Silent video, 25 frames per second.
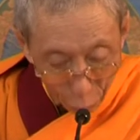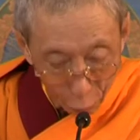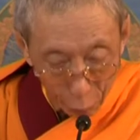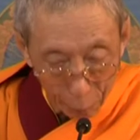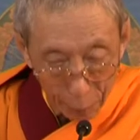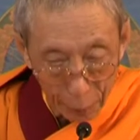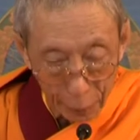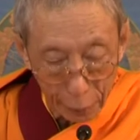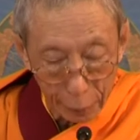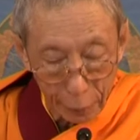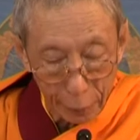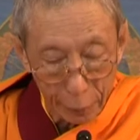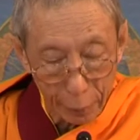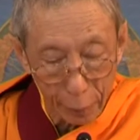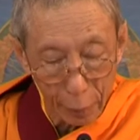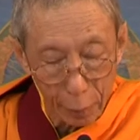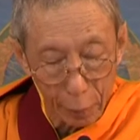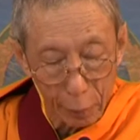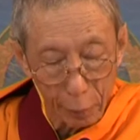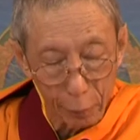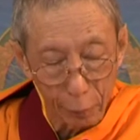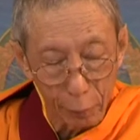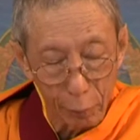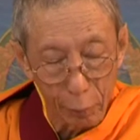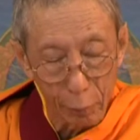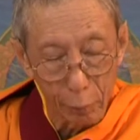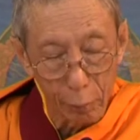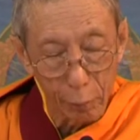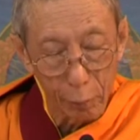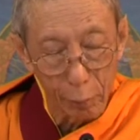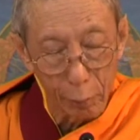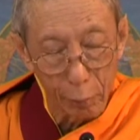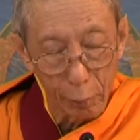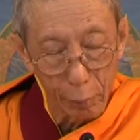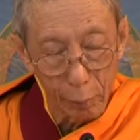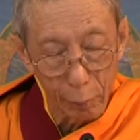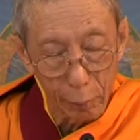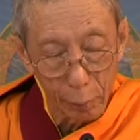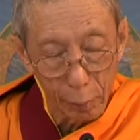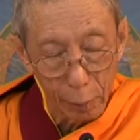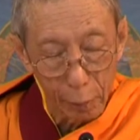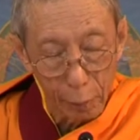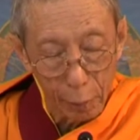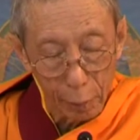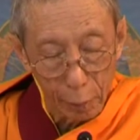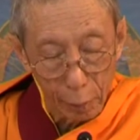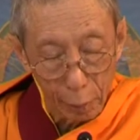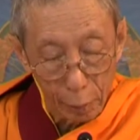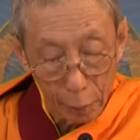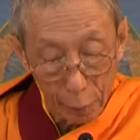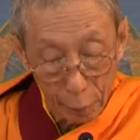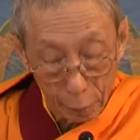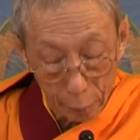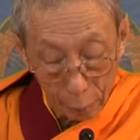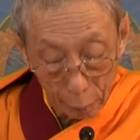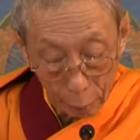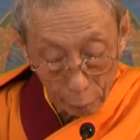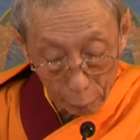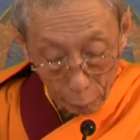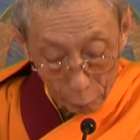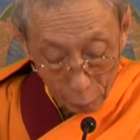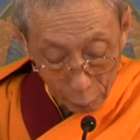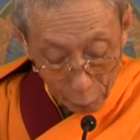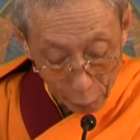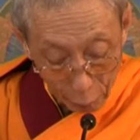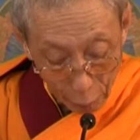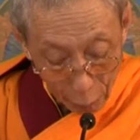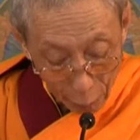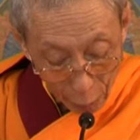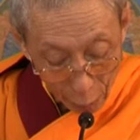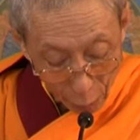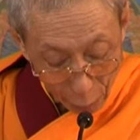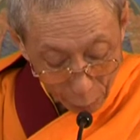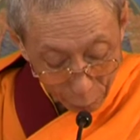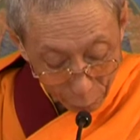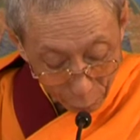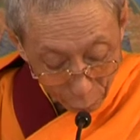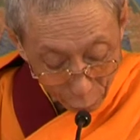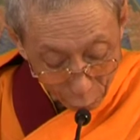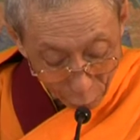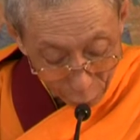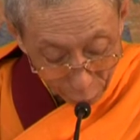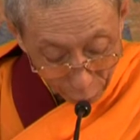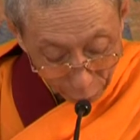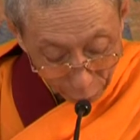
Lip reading: for many years. You know, I'm not